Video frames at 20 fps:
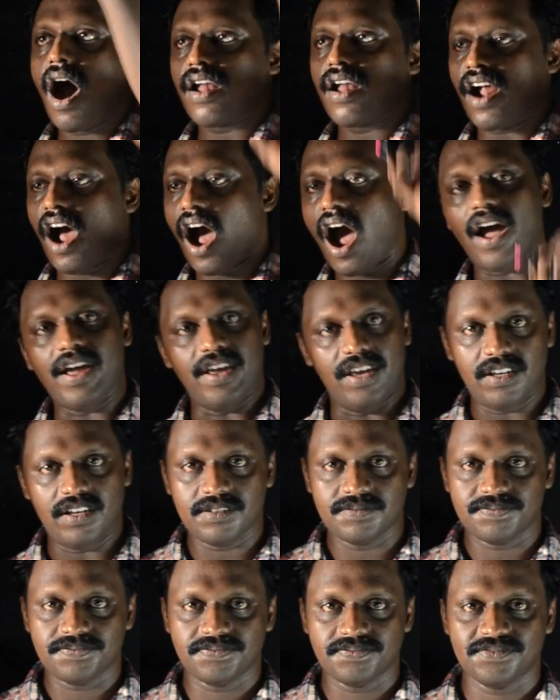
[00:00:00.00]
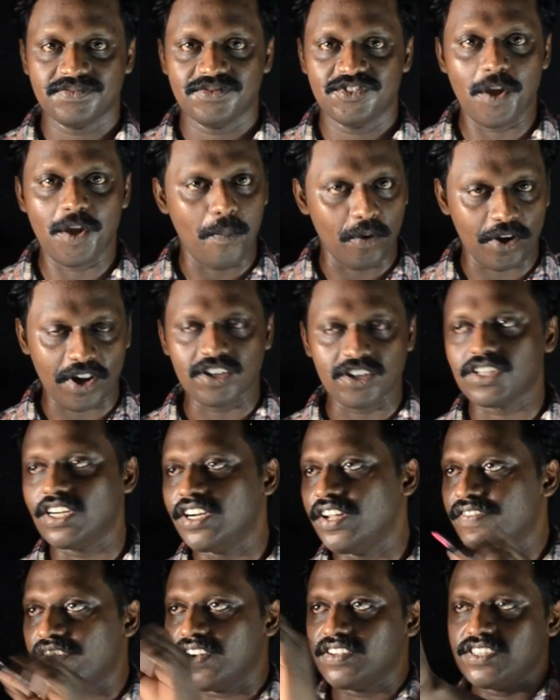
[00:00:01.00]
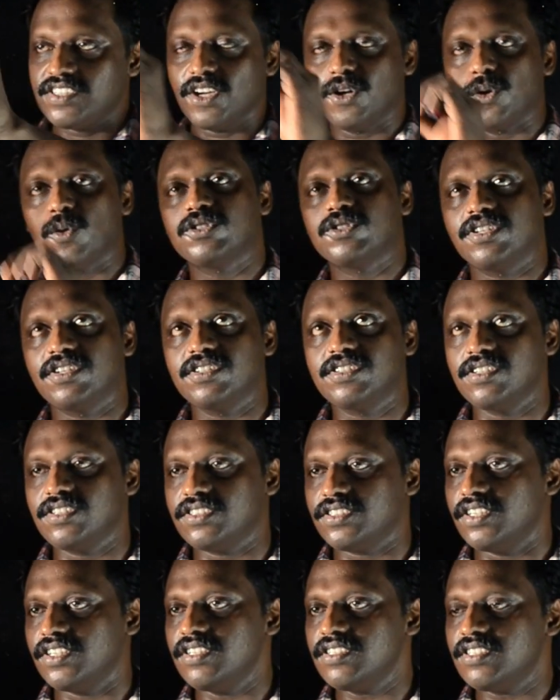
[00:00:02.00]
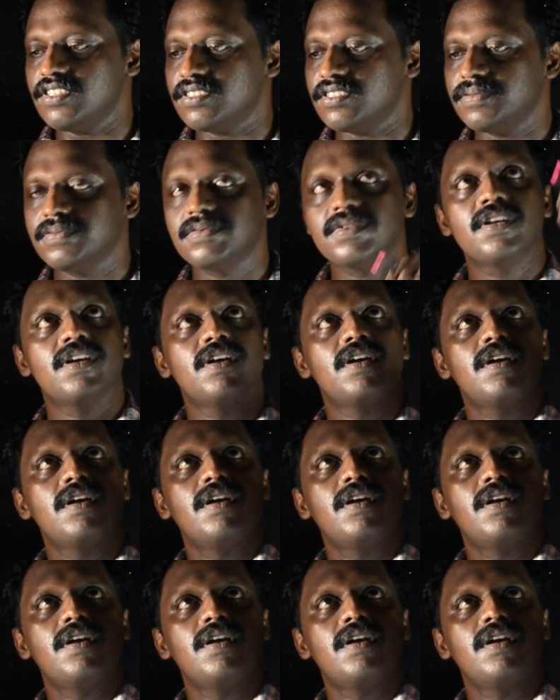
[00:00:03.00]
Ri, the potential difference across resistance,